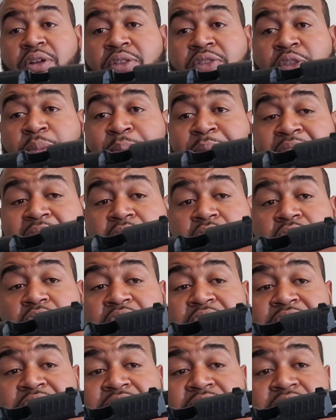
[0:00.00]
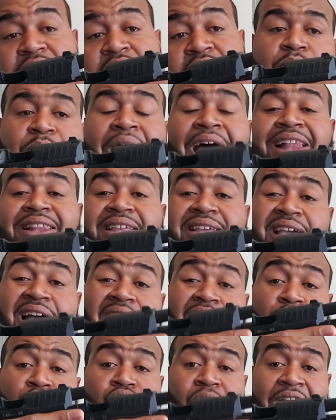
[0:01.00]
The barrel is
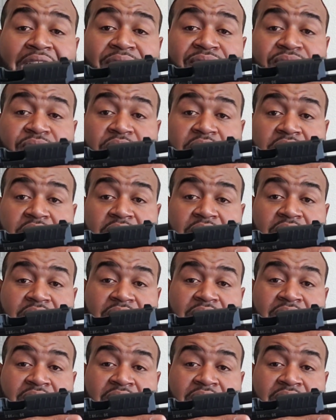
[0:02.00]
polygonal rifling,